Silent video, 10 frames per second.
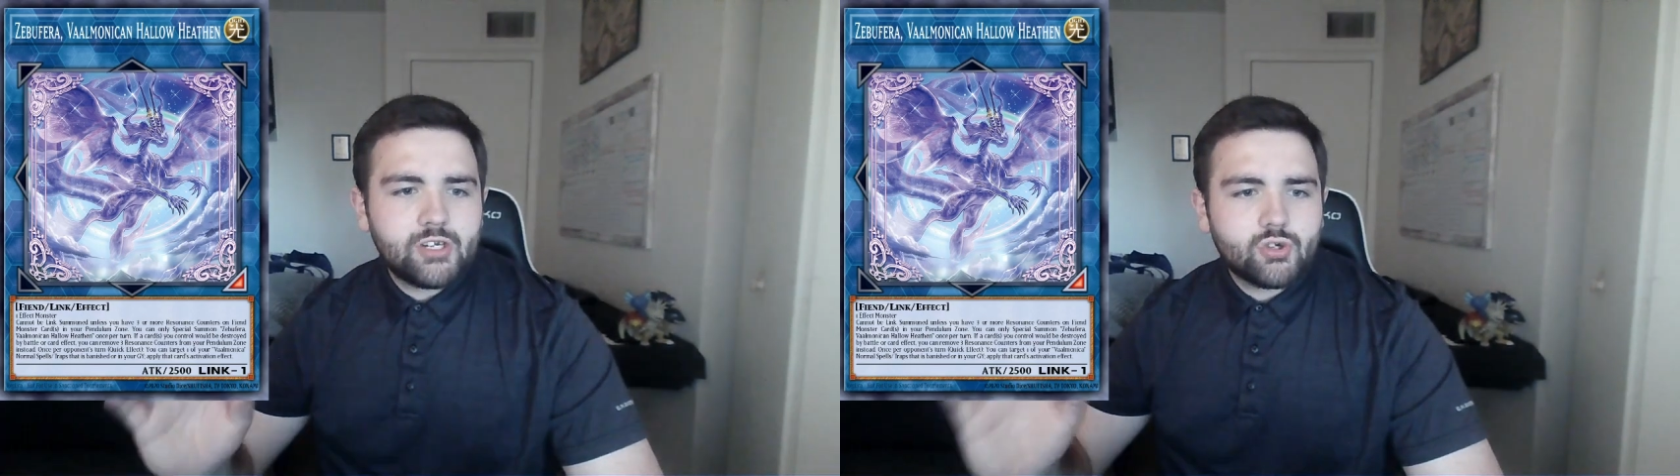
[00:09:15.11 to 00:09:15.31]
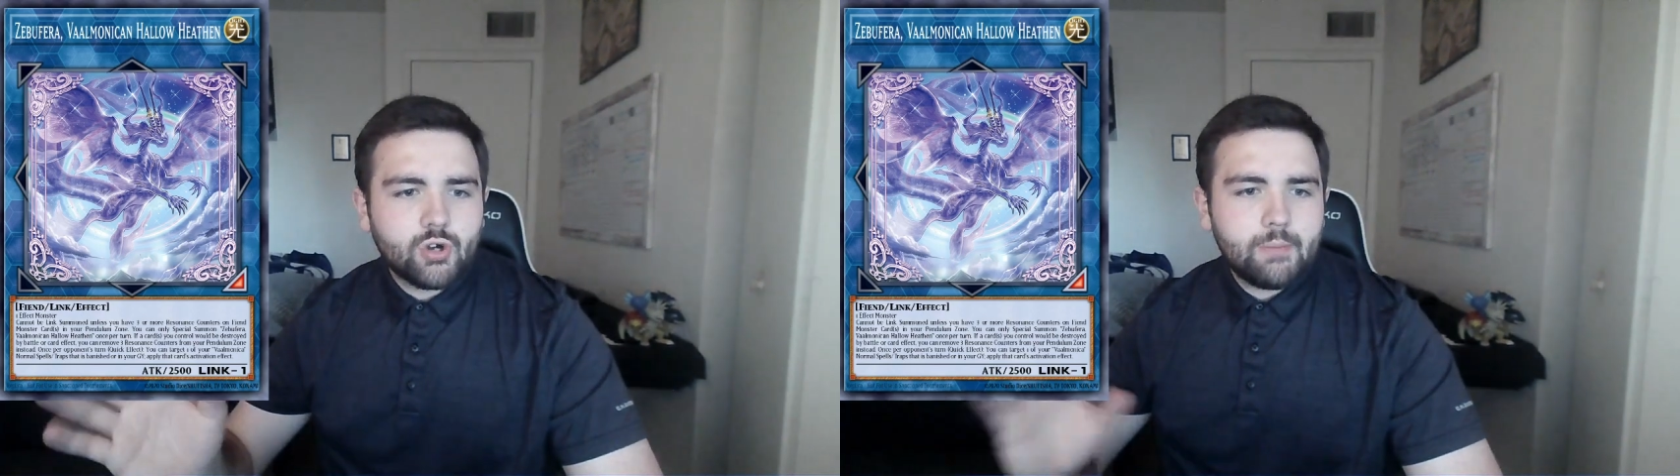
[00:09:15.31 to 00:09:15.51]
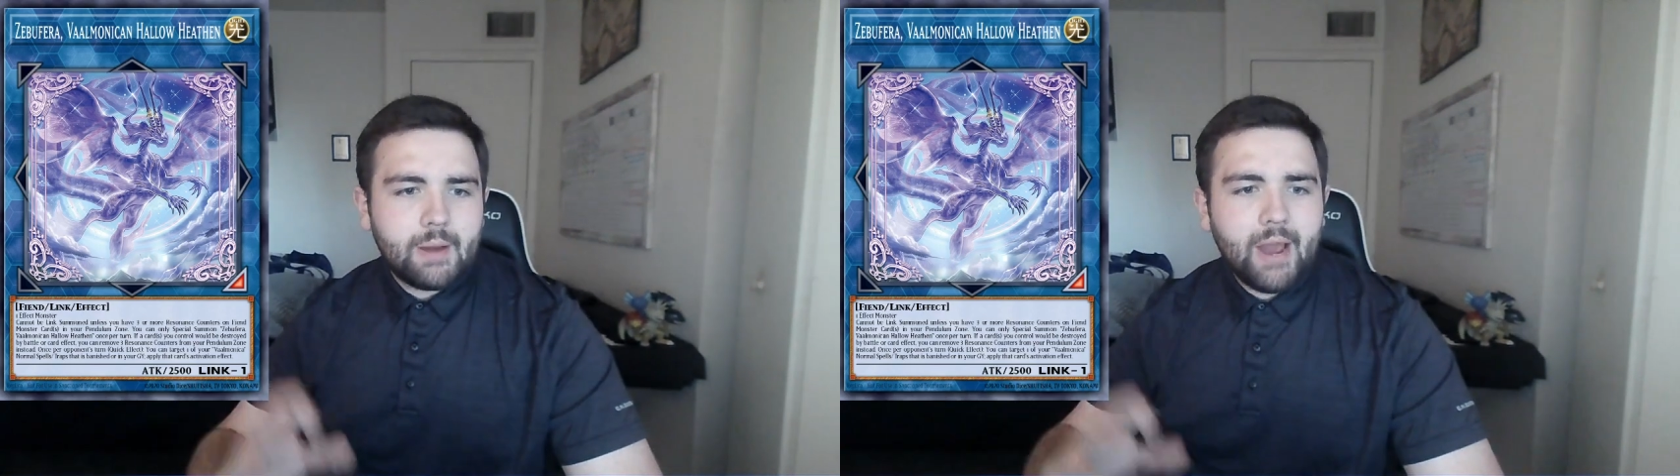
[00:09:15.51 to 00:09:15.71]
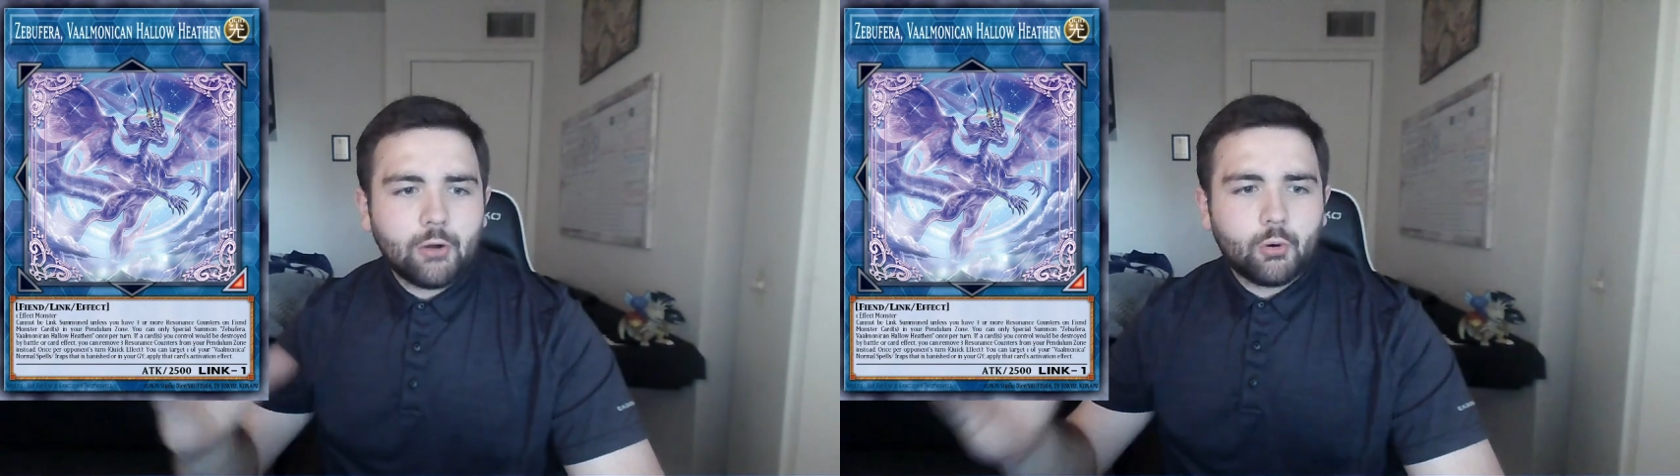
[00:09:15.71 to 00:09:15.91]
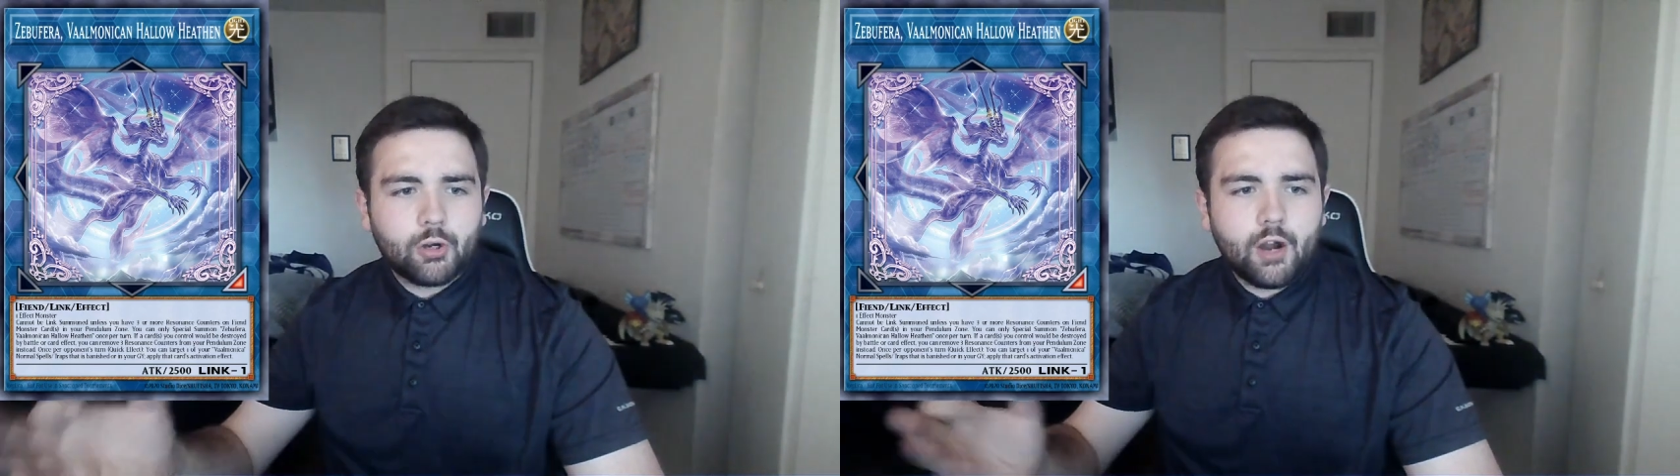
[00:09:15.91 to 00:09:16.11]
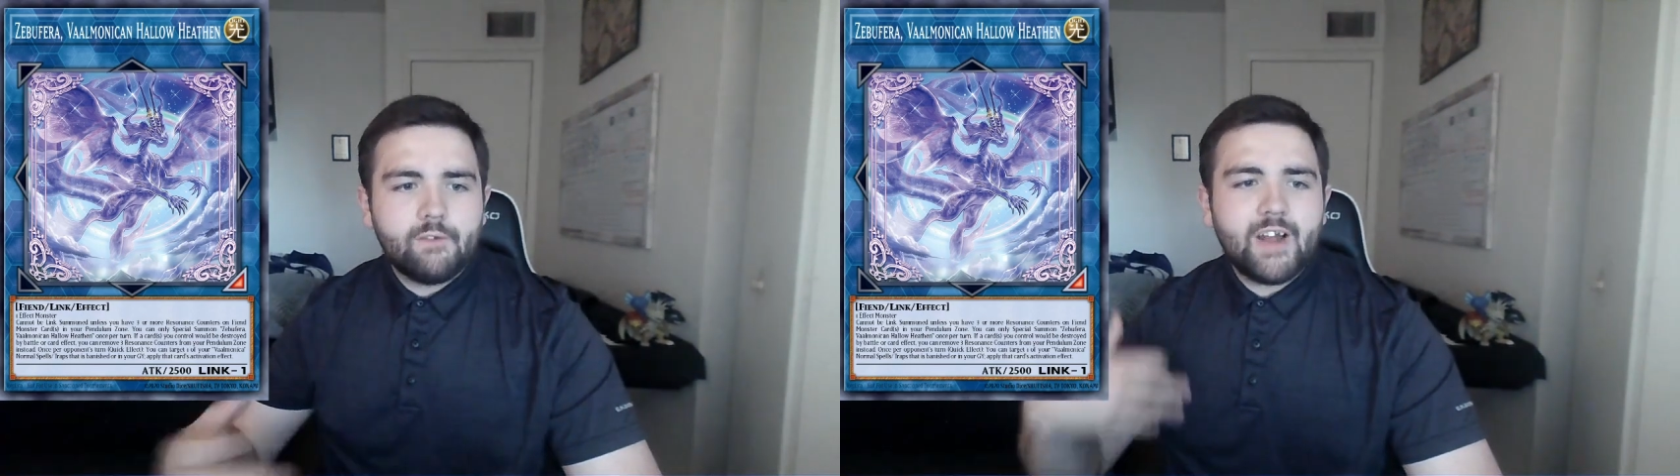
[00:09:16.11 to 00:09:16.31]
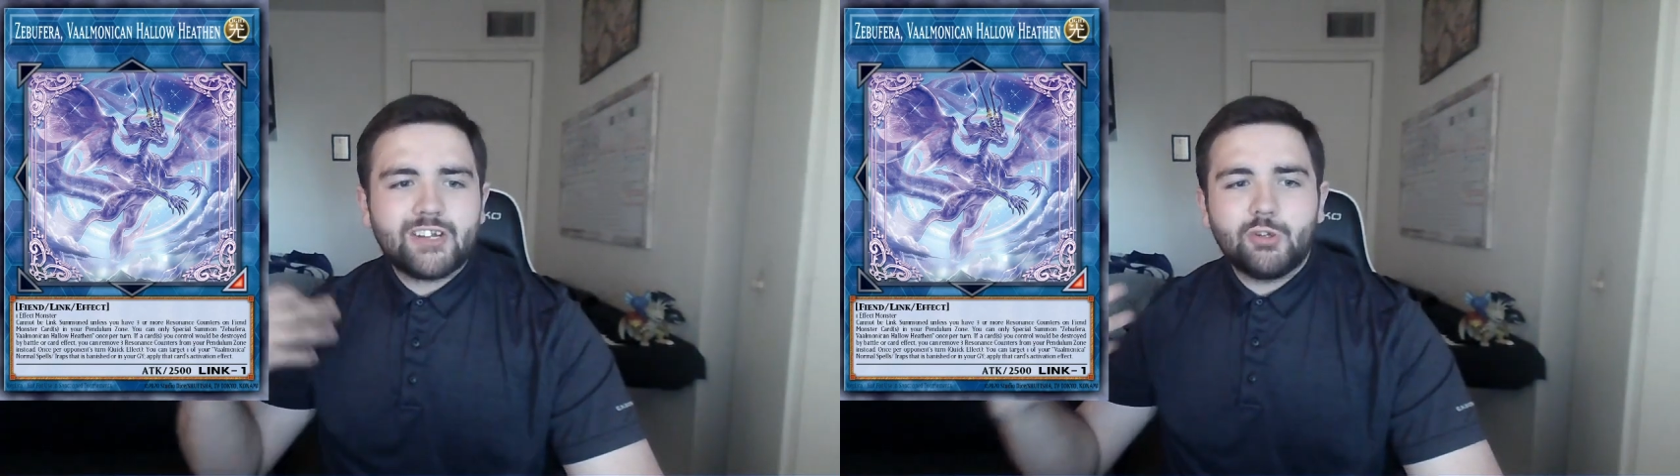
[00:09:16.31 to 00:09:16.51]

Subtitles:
destroyed by battle or card effect,